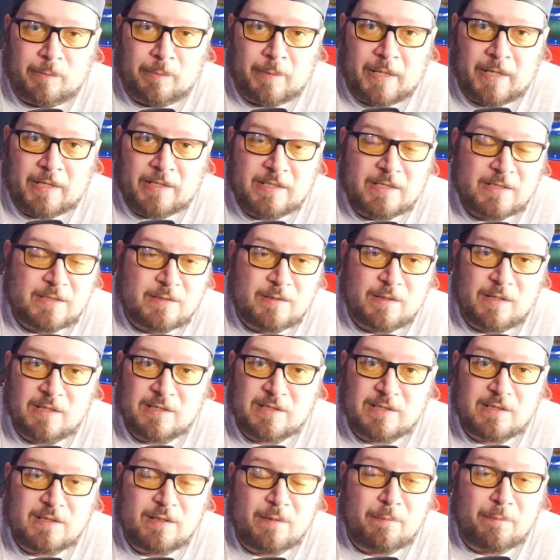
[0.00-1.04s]
man.
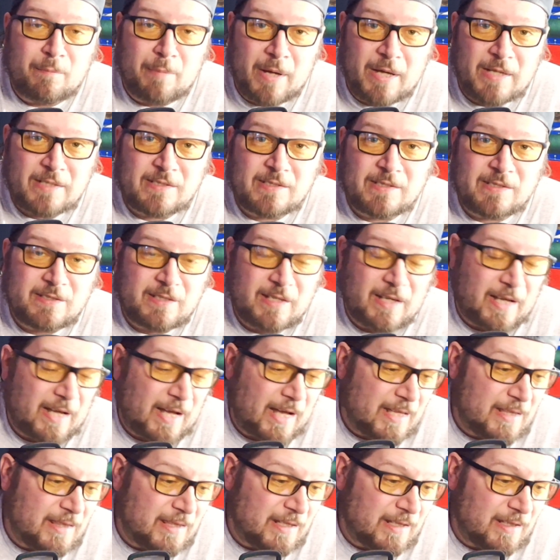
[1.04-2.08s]
It's the best
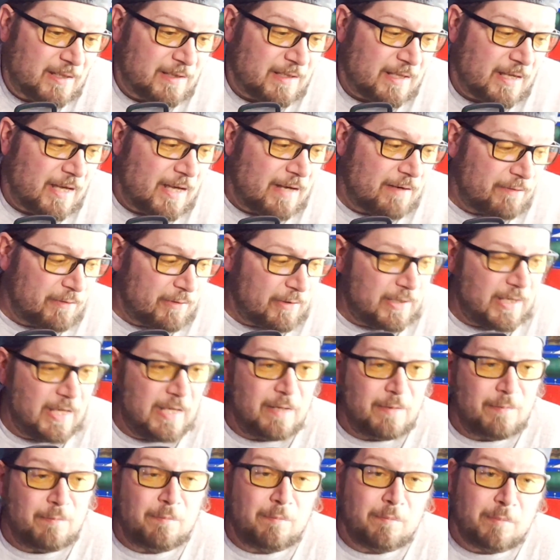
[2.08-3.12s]
I think that
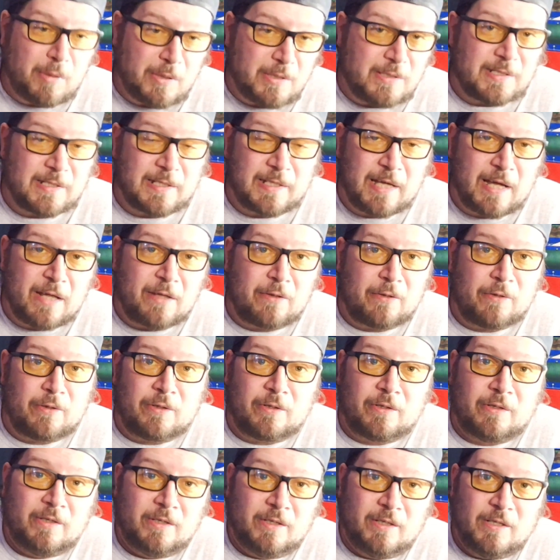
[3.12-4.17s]
Evercade put
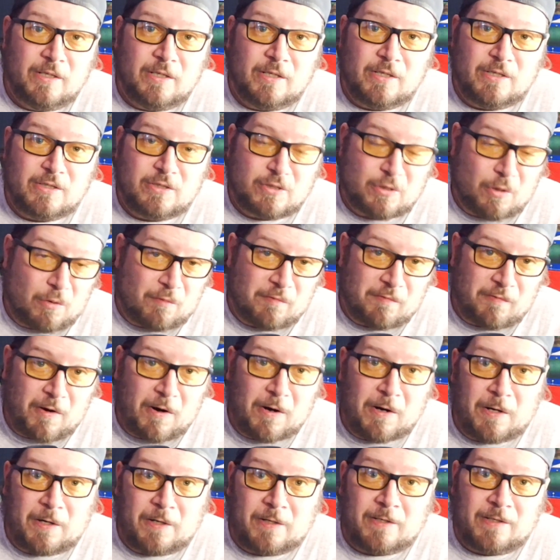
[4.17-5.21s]
together so
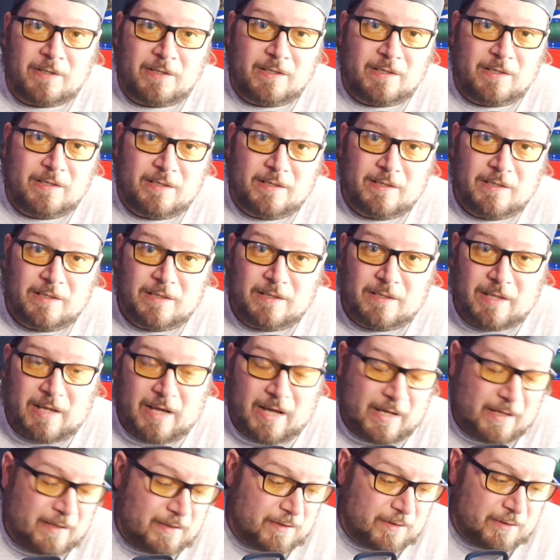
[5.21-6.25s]
far.
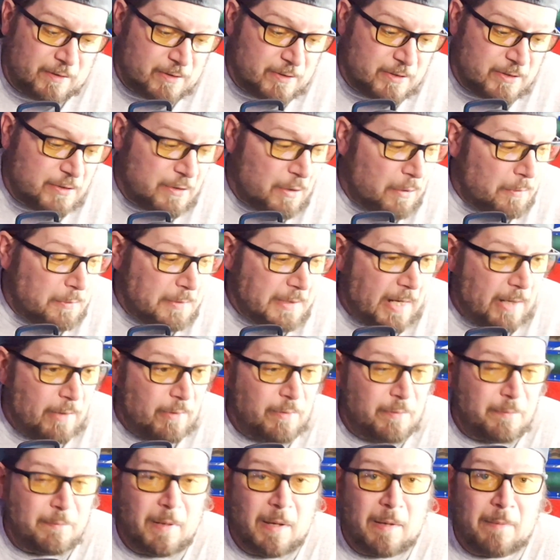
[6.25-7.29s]
There's no doubt
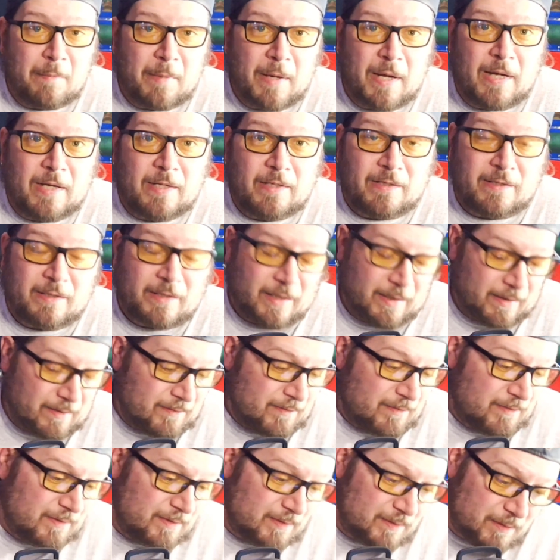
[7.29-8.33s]
in my mind.
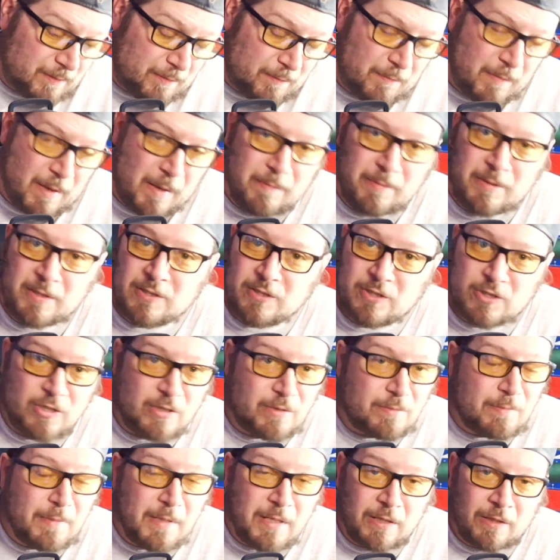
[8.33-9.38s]
Maybe it's
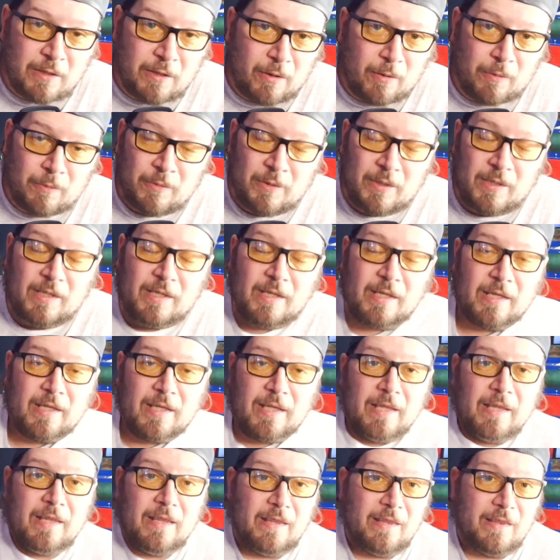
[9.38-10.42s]
just me though.
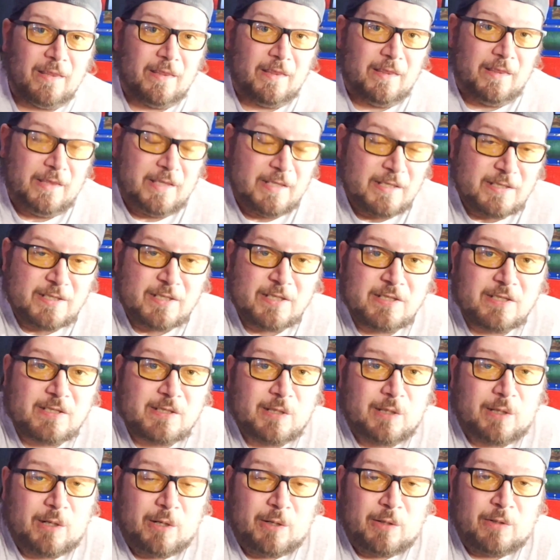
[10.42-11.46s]
This is
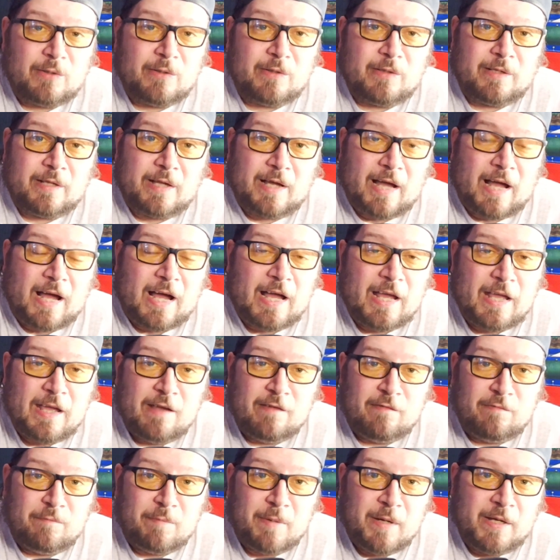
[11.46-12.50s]
the cart that I
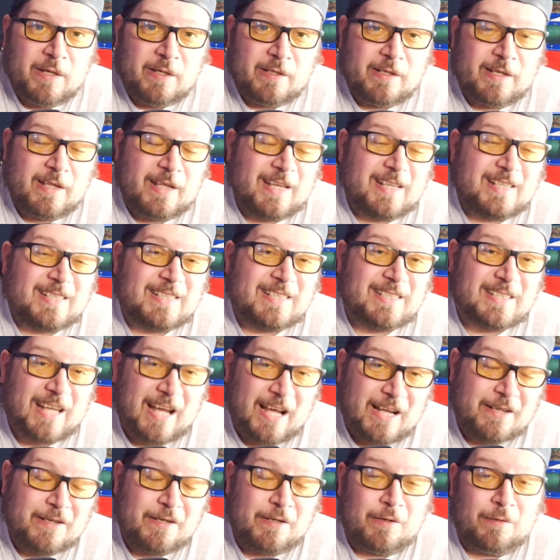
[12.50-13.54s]
have been
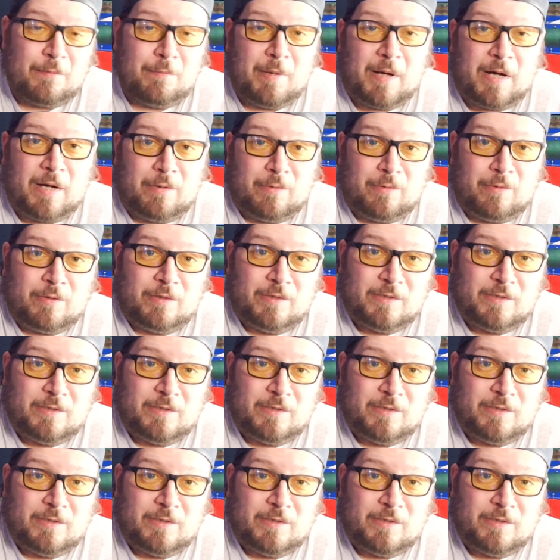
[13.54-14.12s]
excited about